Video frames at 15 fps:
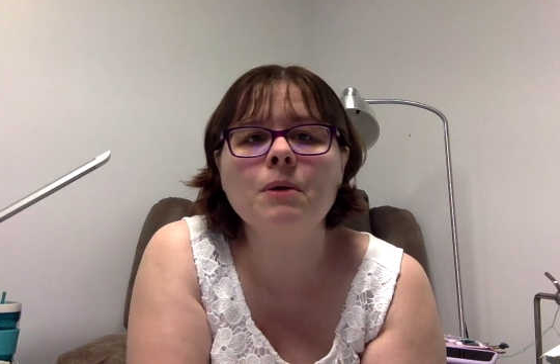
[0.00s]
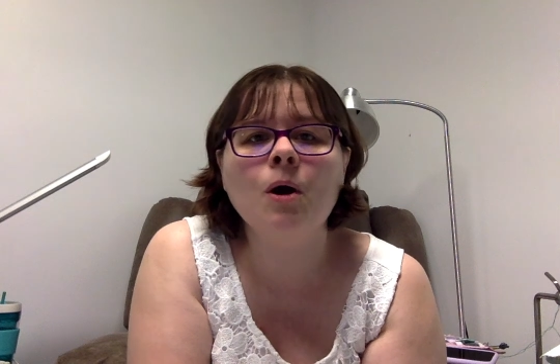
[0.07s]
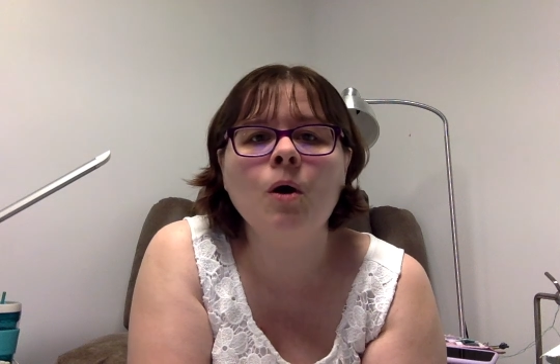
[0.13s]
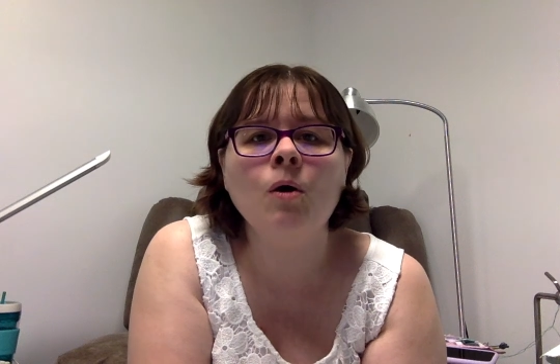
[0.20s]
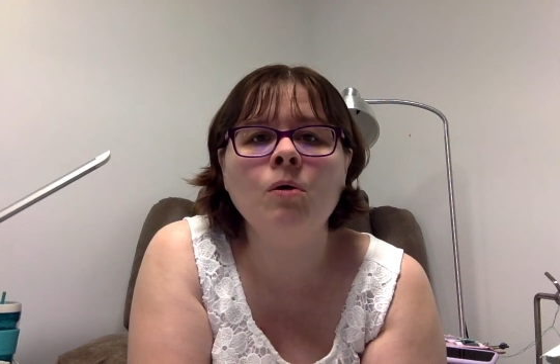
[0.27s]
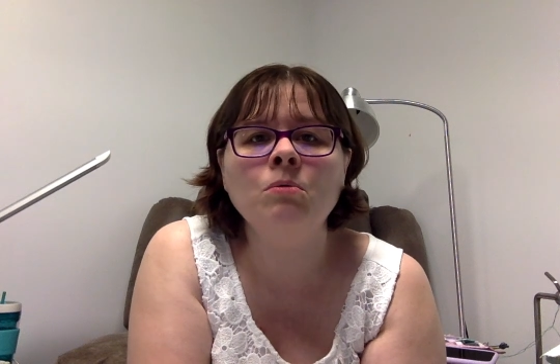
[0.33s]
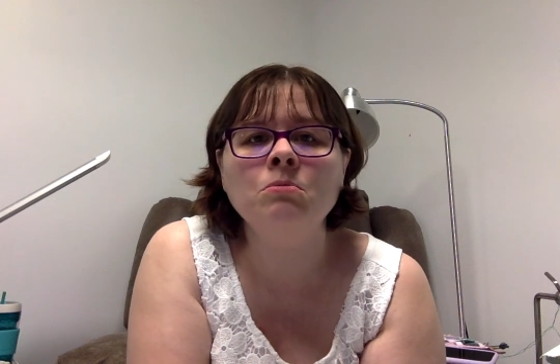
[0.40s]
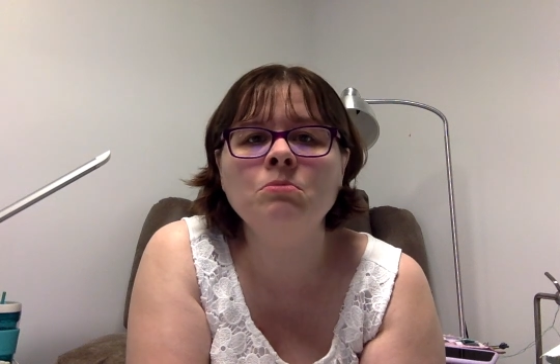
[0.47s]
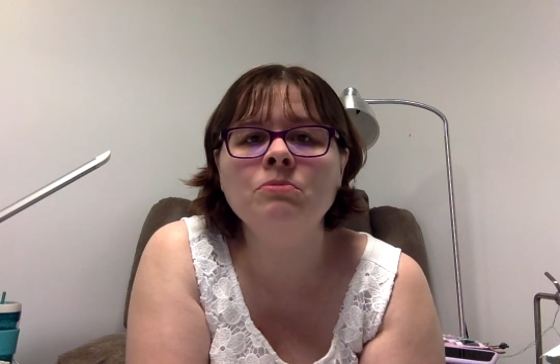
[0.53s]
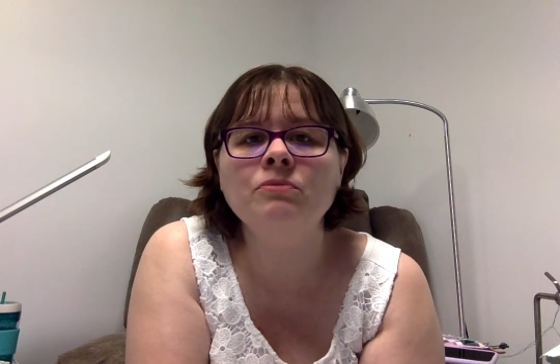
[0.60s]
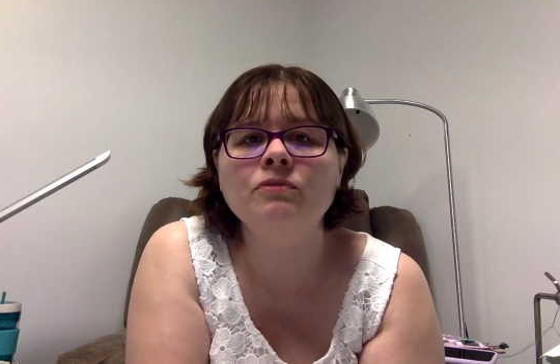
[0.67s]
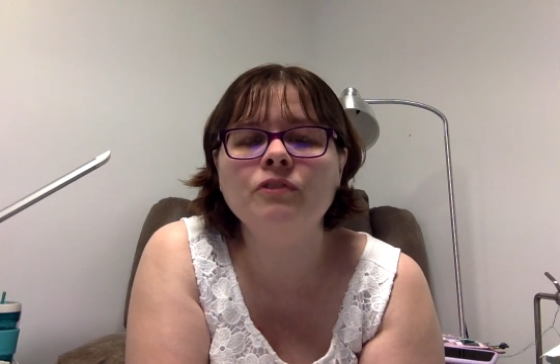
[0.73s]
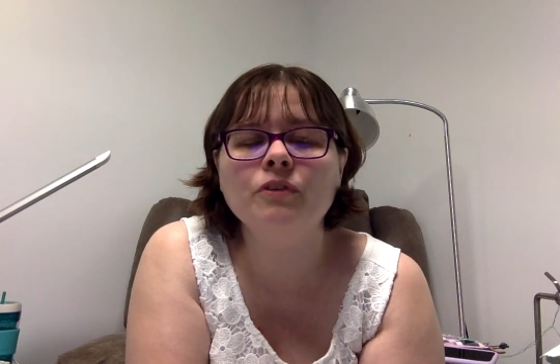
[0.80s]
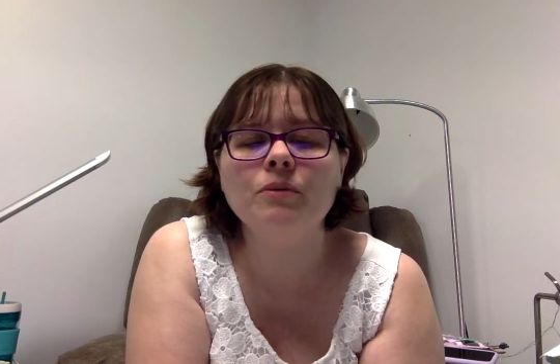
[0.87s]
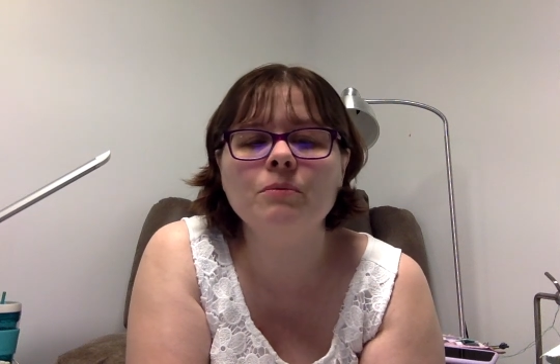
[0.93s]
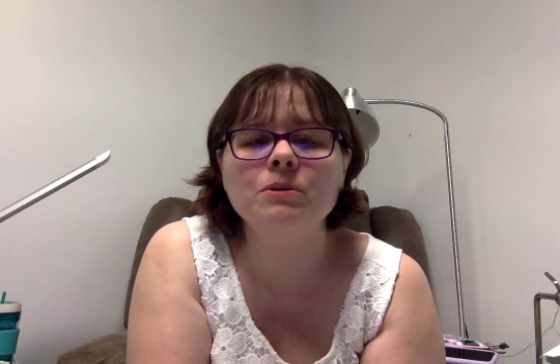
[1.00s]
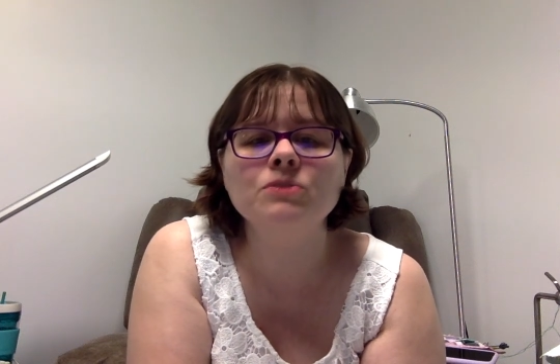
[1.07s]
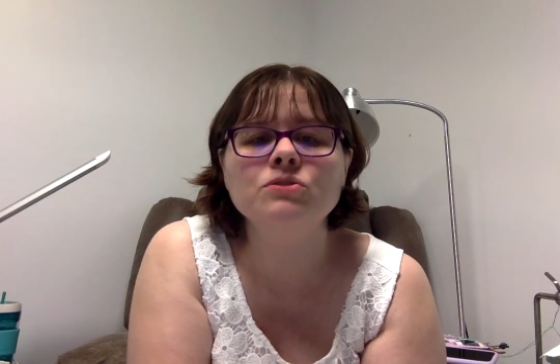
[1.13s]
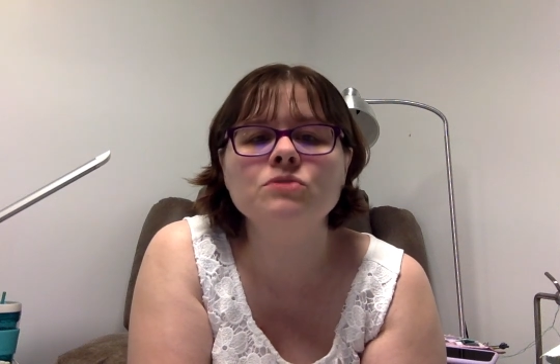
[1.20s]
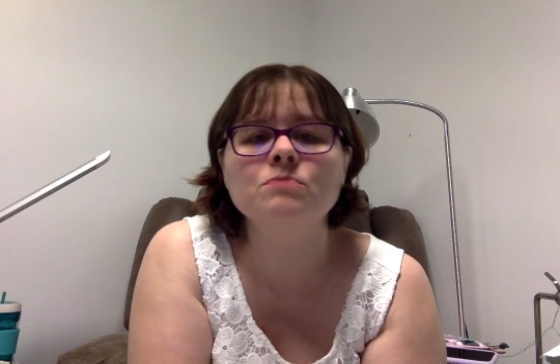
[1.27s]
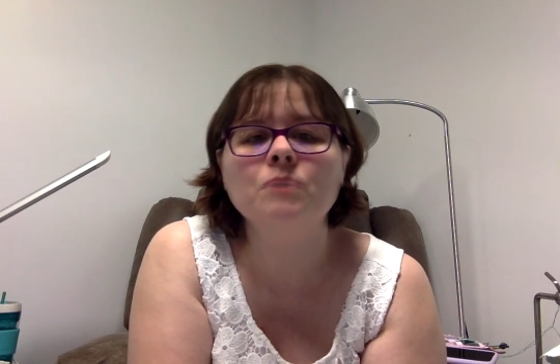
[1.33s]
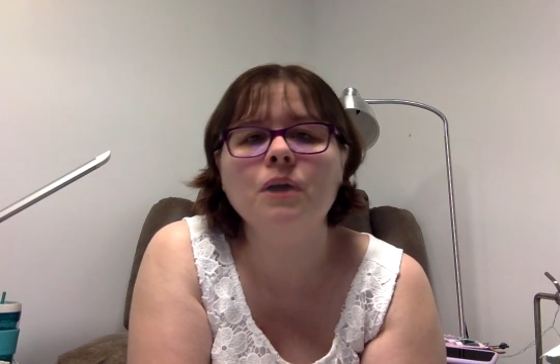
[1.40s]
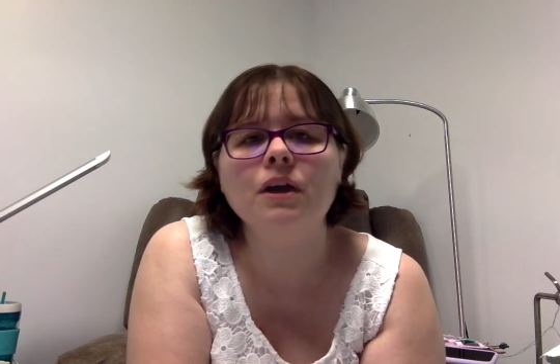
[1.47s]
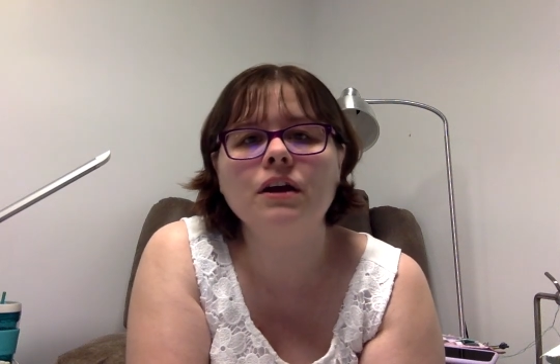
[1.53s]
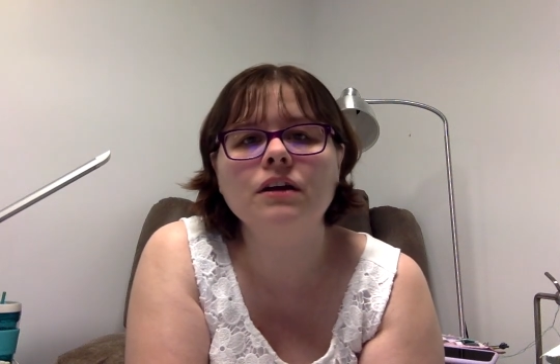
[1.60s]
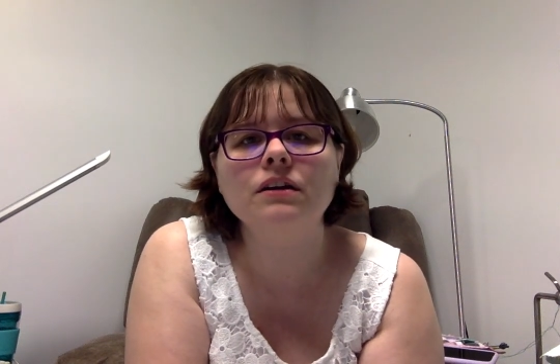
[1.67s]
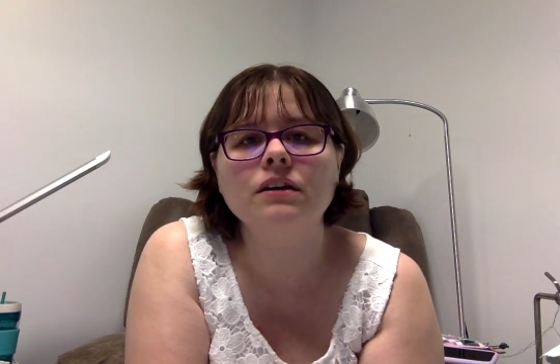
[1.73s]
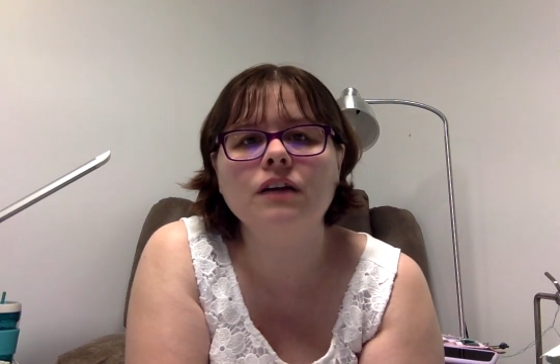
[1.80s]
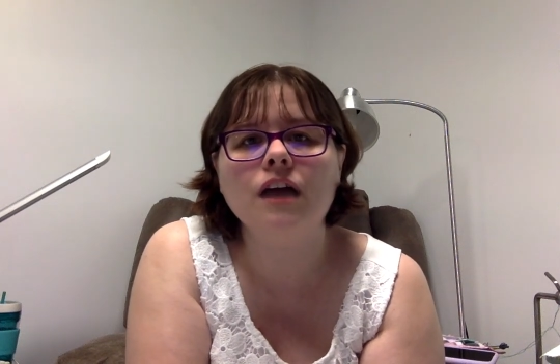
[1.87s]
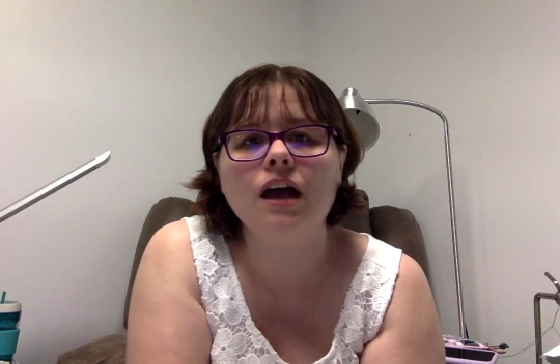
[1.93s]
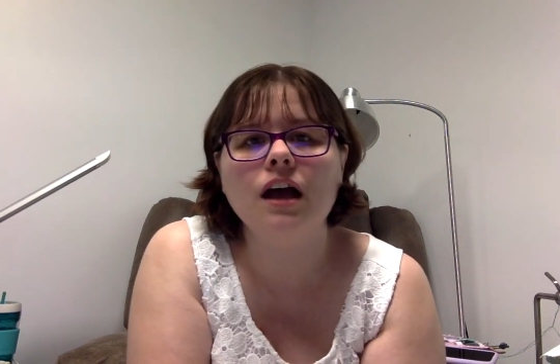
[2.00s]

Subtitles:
home for the most part,